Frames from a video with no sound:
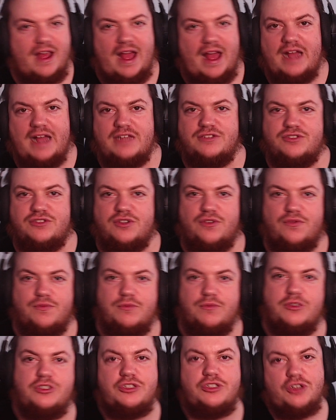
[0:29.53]
as of
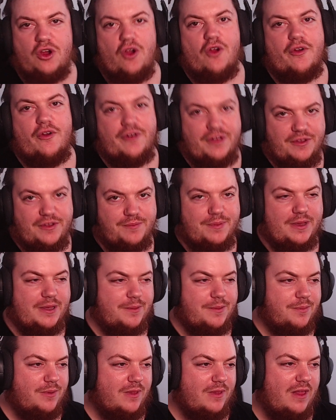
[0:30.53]
majority
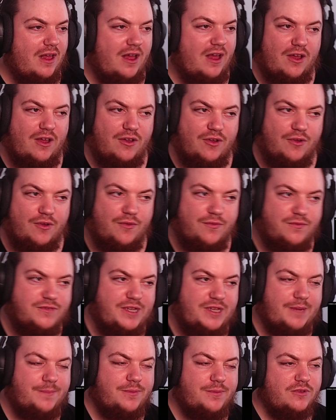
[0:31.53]
people, of
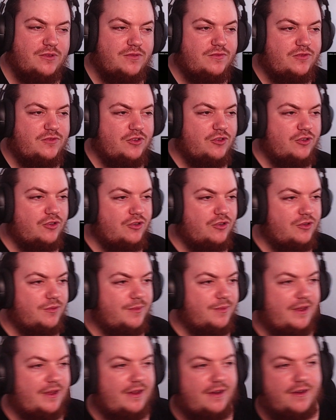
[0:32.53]
Temple of Doom
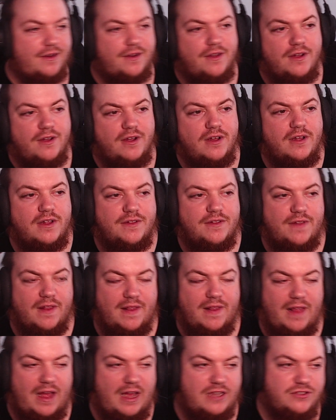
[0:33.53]
and
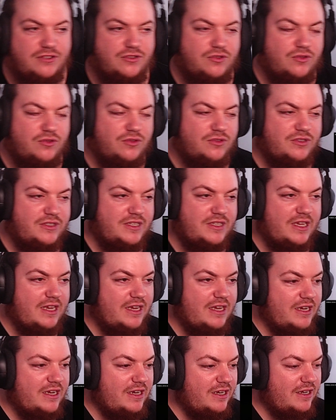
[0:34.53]
Last
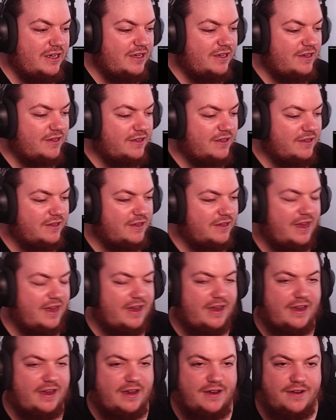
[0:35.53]
Crusade
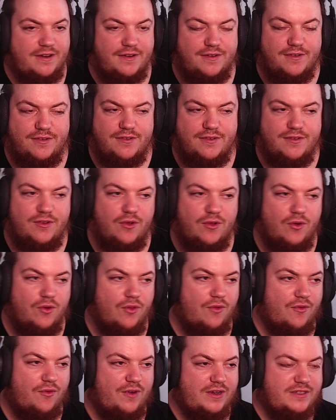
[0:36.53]
and all
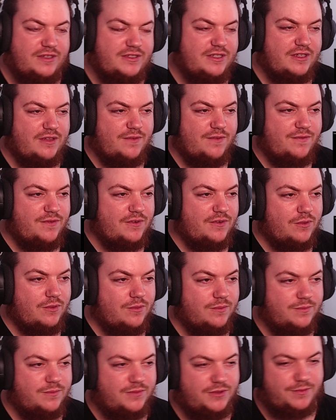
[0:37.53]
the rest of the
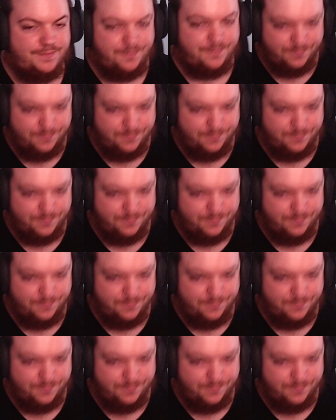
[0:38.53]
films.